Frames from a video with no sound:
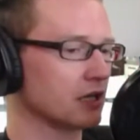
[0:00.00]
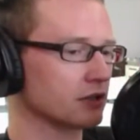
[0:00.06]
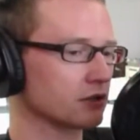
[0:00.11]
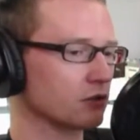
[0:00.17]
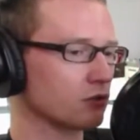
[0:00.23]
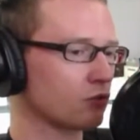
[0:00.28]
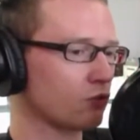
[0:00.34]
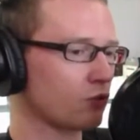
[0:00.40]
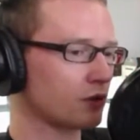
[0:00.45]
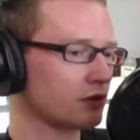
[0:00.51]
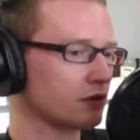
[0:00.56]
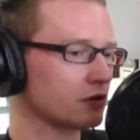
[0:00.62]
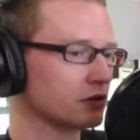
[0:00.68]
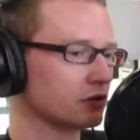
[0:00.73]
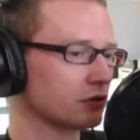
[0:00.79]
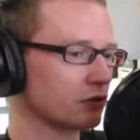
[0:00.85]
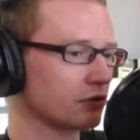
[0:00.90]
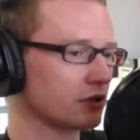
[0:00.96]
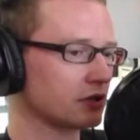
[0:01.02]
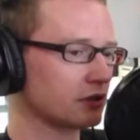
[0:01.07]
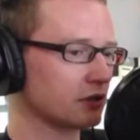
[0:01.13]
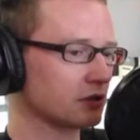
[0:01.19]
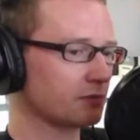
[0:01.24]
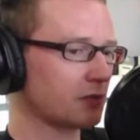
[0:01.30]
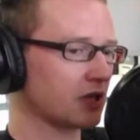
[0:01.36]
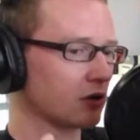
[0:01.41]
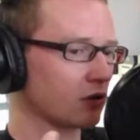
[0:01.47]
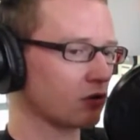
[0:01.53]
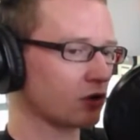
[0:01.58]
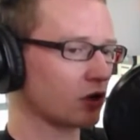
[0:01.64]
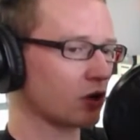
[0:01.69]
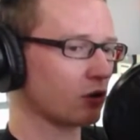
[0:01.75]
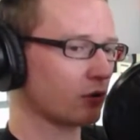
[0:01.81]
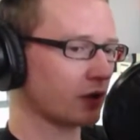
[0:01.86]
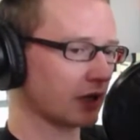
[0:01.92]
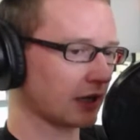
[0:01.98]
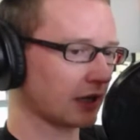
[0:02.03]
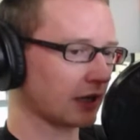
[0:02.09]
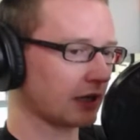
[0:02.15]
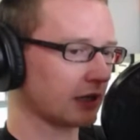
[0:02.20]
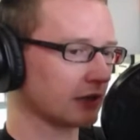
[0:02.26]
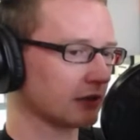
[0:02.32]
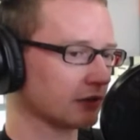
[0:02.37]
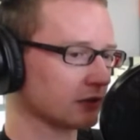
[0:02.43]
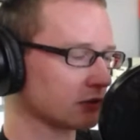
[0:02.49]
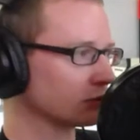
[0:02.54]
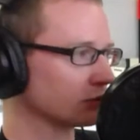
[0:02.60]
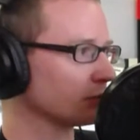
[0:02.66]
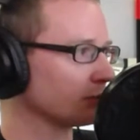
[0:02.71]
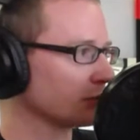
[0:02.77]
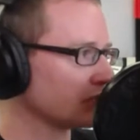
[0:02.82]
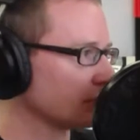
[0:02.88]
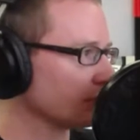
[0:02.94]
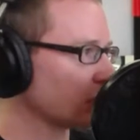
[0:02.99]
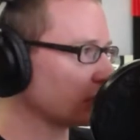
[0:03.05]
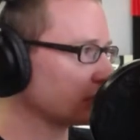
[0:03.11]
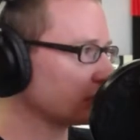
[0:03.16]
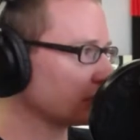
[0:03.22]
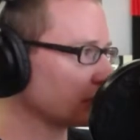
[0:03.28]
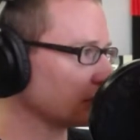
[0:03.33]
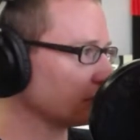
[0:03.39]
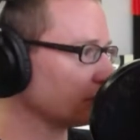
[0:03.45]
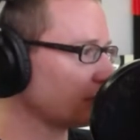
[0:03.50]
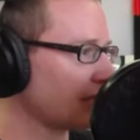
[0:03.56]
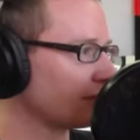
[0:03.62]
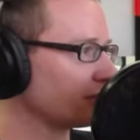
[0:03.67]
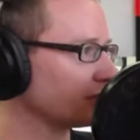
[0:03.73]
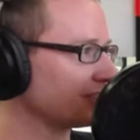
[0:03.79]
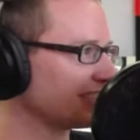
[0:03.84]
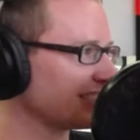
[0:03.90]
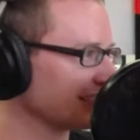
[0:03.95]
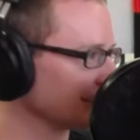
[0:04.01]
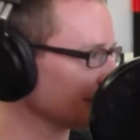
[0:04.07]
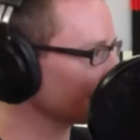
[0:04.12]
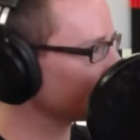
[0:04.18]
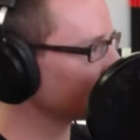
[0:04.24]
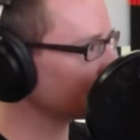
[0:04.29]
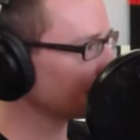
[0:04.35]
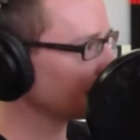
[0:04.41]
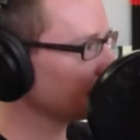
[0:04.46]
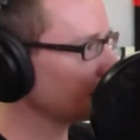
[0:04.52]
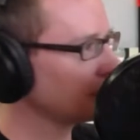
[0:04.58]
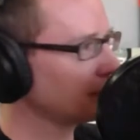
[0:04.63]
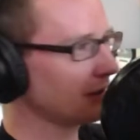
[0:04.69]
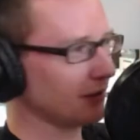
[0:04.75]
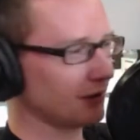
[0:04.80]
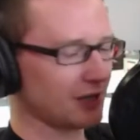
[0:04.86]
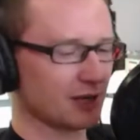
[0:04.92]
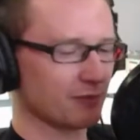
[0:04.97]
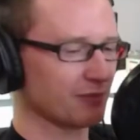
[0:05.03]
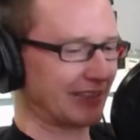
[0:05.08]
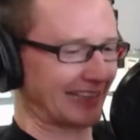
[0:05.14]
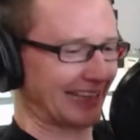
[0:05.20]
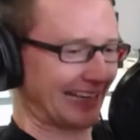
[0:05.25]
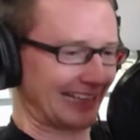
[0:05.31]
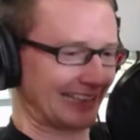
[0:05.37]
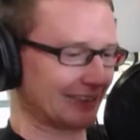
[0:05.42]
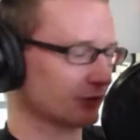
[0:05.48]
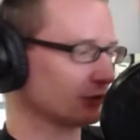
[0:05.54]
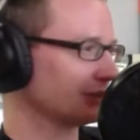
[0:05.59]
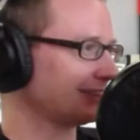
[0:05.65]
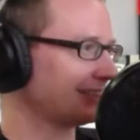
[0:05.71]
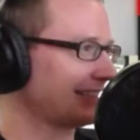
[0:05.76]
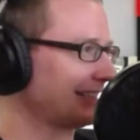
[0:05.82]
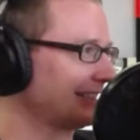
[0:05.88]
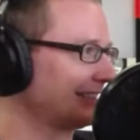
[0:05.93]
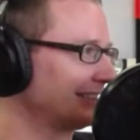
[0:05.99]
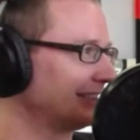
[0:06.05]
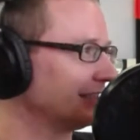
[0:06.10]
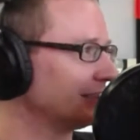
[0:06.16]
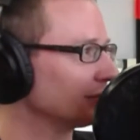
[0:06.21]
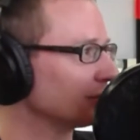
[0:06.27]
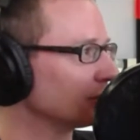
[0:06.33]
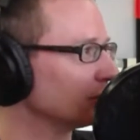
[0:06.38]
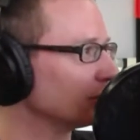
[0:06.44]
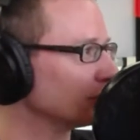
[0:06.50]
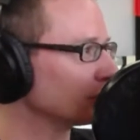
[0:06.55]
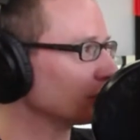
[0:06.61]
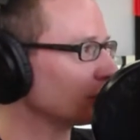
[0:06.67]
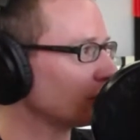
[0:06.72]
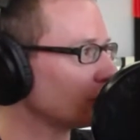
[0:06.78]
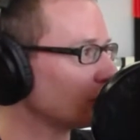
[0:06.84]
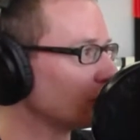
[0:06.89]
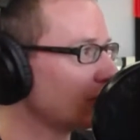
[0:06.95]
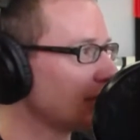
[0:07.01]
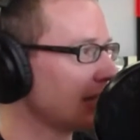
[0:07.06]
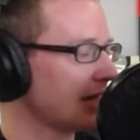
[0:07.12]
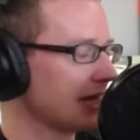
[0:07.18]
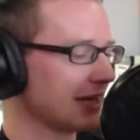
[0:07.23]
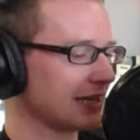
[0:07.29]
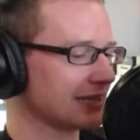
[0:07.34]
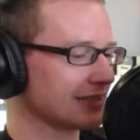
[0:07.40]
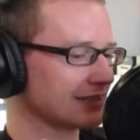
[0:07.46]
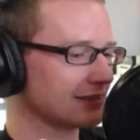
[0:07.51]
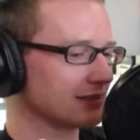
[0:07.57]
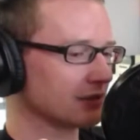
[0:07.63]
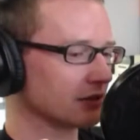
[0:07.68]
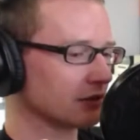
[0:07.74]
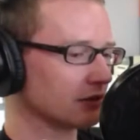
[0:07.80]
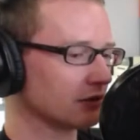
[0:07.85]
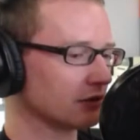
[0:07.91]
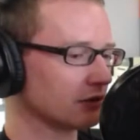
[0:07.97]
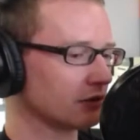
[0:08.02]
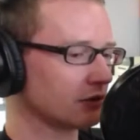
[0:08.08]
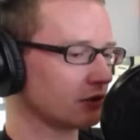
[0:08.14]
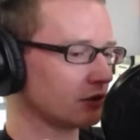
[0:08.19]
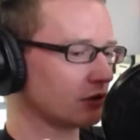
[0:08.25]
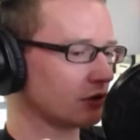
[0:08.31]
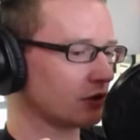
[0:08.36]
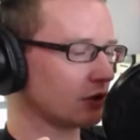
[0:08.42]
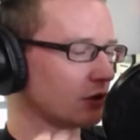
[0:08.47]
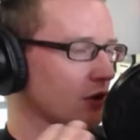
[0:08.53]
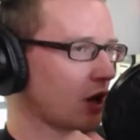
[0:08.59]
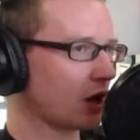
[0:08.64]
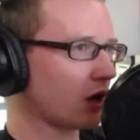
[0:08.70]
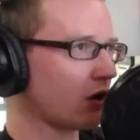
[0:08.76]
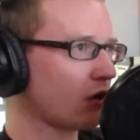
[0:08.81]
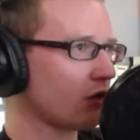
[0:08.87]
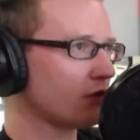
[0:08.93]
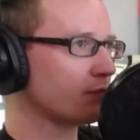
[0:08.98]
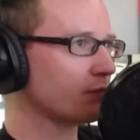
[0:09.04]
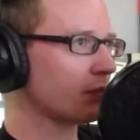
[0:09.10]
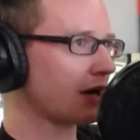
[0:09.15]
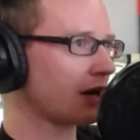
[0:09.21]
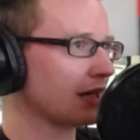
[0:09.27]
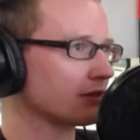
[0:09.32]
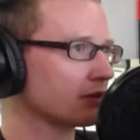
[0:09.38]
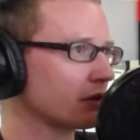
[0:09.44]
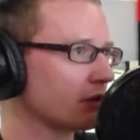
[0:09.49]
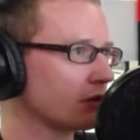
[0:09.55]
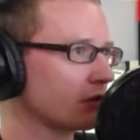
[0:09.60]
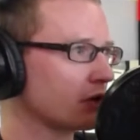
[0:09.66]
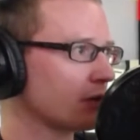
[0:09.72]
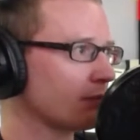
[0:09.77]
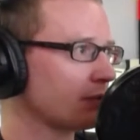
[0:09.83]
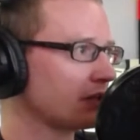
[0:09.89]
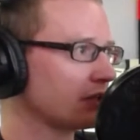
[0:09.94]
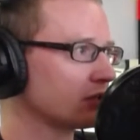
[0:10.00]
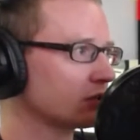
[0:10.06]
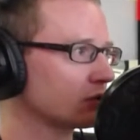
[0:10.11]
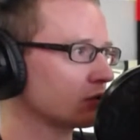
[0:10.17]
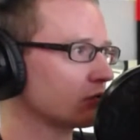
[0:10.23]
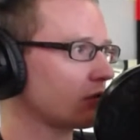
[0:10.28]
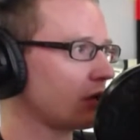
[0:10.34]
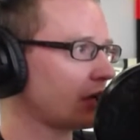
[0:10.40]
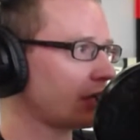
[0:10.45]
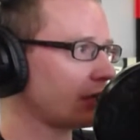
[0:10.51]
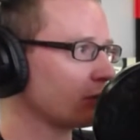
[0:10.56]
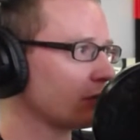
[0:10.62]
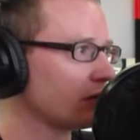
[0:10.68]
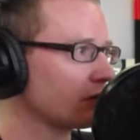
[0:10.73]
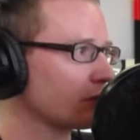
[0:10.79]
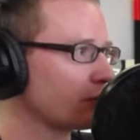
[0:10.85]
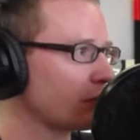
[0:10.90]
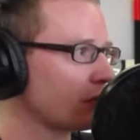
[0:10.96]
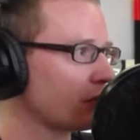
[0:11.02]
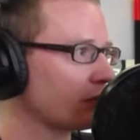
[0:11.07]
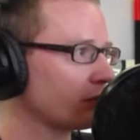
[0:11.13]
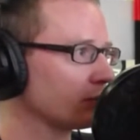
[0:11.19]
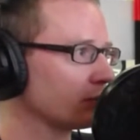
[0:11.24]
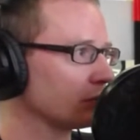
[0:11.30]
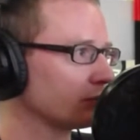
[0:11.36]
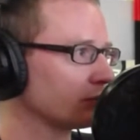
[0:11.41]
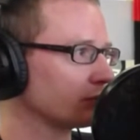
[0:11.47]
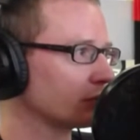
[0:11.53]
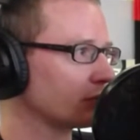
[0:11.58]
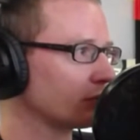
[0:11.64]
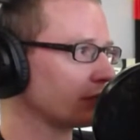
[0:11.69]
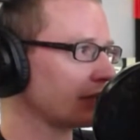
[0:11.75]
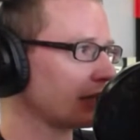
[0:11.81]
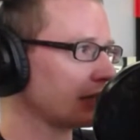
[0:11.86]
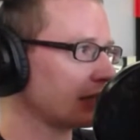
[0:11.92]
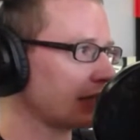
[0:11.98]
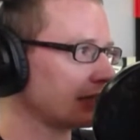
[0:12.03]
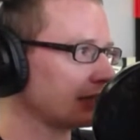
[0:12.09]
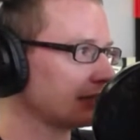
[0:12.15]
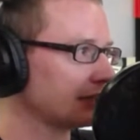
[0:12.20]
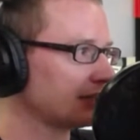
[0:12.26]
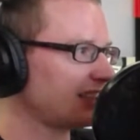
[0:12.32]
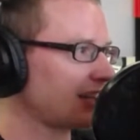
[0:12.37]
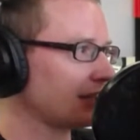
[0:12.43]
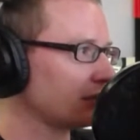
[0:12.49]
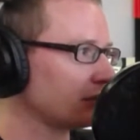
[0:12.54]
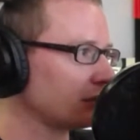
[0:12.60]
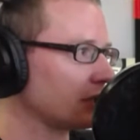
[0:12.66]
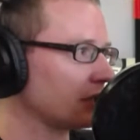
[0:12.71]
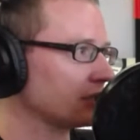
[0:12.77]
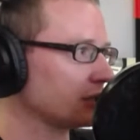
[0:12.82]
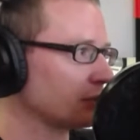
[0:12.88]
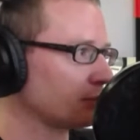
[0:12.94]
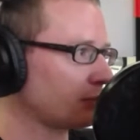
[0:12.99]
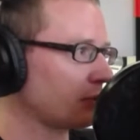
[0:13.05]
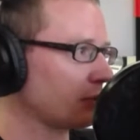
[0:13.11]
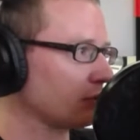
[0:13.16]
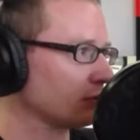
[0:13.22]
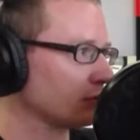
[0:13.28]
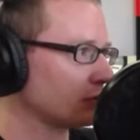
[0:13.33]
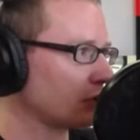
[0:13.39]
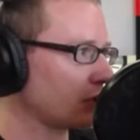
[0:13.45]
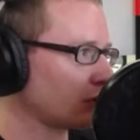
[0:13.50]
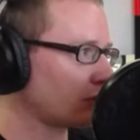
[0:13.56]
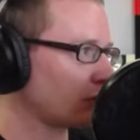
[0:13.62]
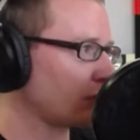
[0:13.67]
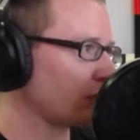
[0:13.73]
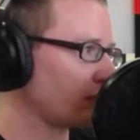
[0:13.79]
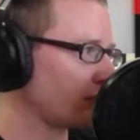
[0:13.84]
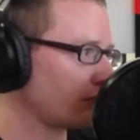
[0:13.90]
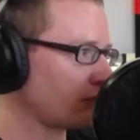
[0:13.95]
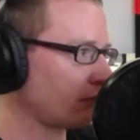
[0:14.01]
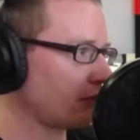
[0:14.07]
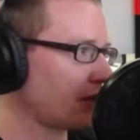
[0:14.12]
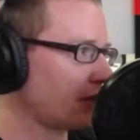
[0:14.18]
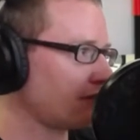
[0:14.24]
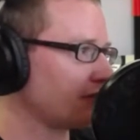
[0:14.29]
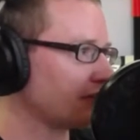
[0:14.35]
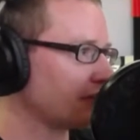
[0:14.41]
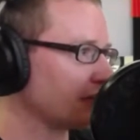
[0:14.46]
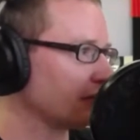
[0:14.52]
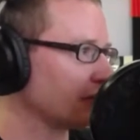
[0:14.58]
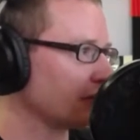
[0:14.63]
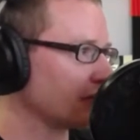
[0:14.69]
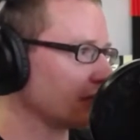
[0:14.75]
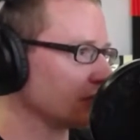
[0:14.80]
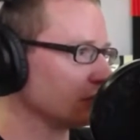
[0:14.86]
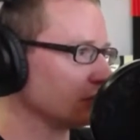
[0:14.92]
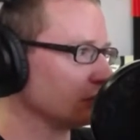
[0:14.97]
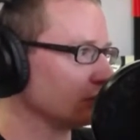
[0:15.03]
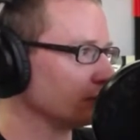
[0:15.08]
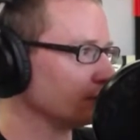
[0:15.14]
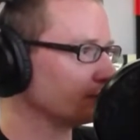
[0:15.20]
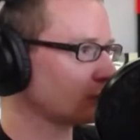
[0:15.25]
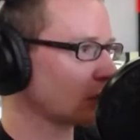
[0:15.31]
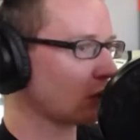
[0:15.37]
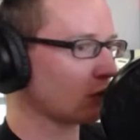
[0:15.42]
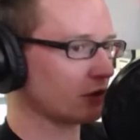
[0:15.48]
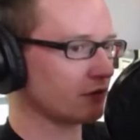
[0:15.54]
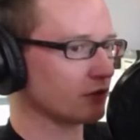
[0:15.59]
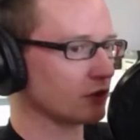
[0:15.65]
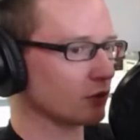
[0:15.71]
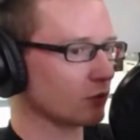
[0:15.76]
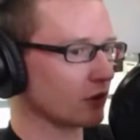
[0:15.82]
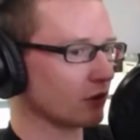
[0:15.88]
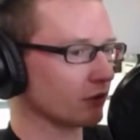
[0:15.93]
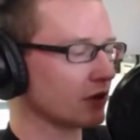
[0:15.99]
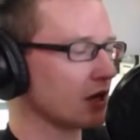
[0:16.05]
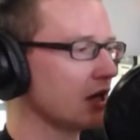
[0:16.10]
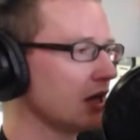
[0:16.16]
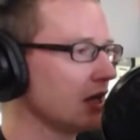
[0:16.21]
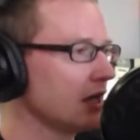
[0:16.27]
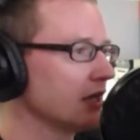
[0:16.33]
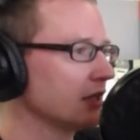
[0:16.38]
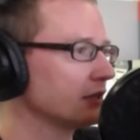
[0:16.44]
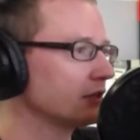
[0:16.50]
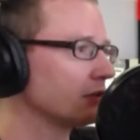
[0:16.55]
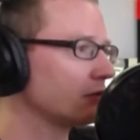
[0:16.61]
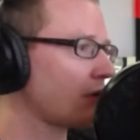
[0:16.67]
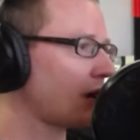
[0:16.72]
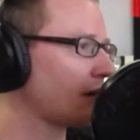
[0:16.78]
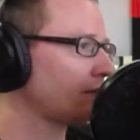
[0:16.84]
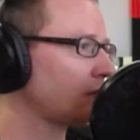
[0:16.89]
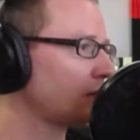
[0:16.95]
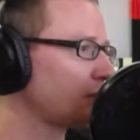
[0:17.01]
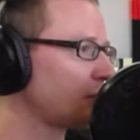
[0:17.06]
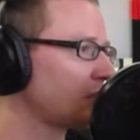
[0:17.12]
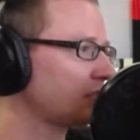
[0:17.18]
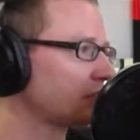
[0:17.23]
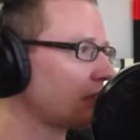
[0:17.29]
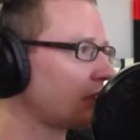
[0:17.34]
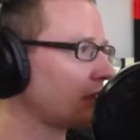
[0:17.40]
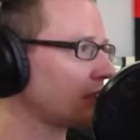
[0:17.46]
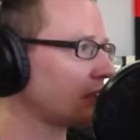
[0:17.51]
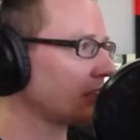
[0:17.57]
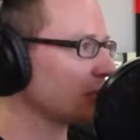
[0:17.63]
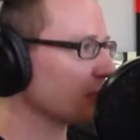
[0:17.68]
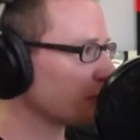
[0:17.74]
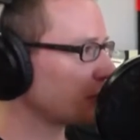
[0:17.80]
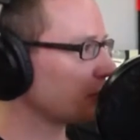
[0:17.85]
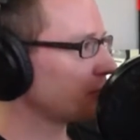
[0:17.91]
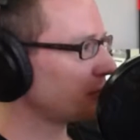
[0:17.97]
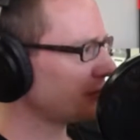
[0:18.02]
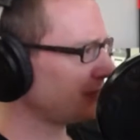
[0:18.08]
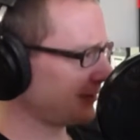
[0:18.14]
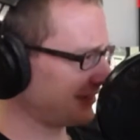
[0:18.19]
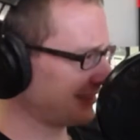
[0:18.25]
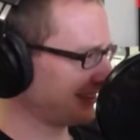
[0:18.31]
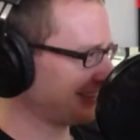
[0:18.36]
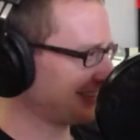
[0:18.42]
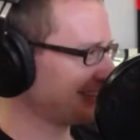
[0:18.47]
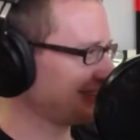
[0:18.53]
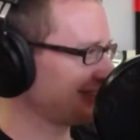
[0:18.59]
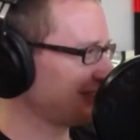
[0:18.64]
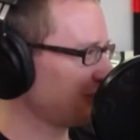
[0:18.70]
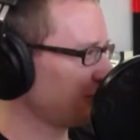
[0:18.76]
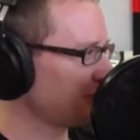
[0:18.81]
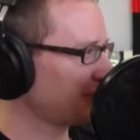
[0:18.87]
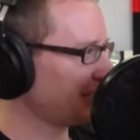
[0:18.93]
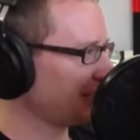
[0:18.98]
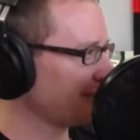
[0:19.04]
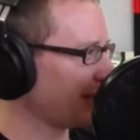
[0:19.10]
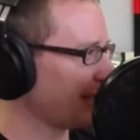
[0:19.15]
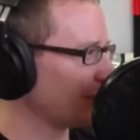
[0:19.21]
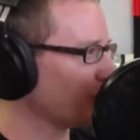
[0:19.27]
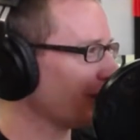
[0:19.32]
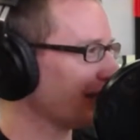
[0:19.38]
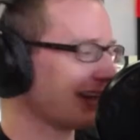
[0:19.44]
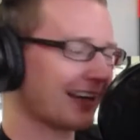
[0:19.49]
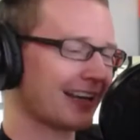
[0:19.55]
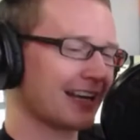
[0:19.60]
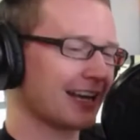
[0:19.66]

So one of the stories that's been ongoing in social media marketing ever since it began sort of 10 years ago or so is that a lot of brands and a lot of companies try wherever possible to create a standardized approach across everything that they do, or even the world. So I'm going to be slightly inappropriate, as is usually my way.